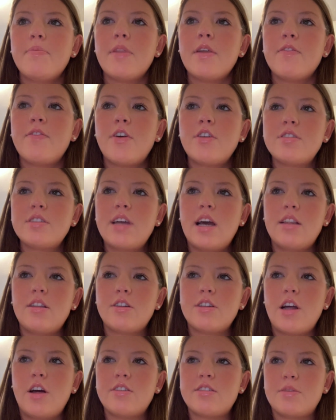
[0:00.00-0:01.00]
Firstly, I
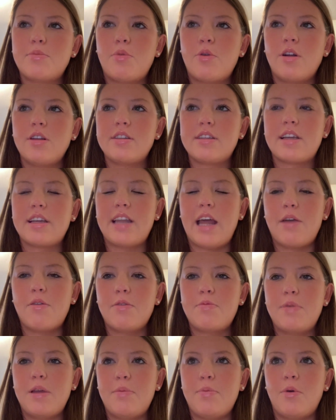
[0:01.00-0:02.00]
learned how it's important to connect
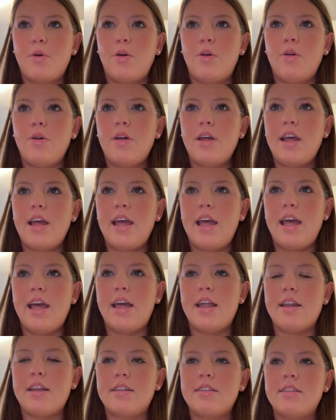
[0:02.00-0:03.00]
with people
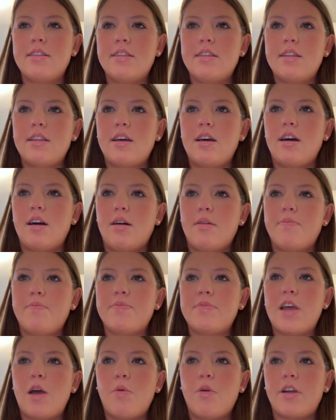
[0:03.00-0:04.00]
and
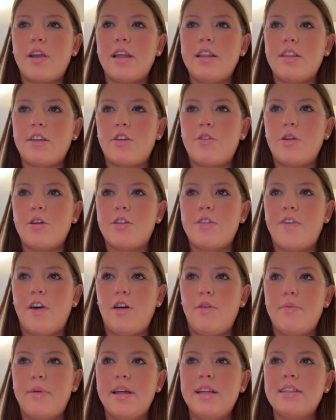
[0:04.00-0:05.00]
networking in the career
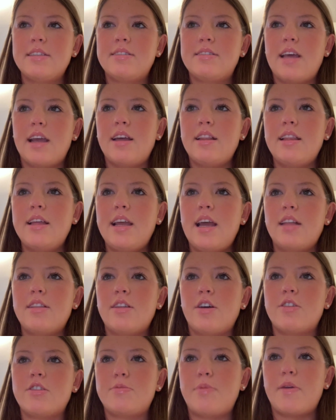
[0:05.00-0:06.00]
development. Secondly, I
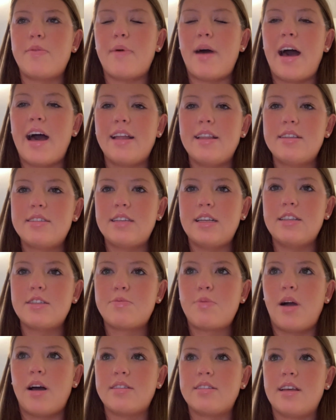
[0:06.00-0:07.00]
learned about behind-the-scenes
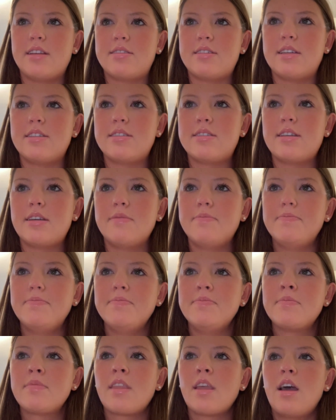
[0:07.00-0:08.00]

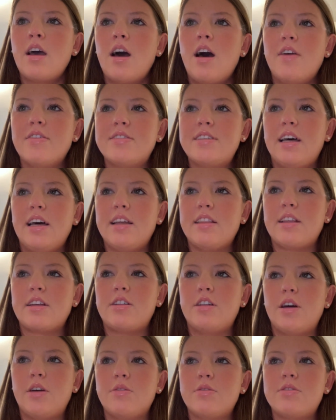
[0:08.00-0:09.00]
processes of selling the
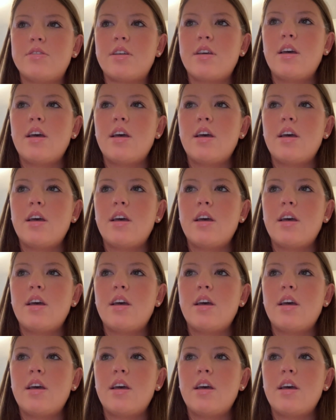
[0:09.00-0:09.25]
clothes.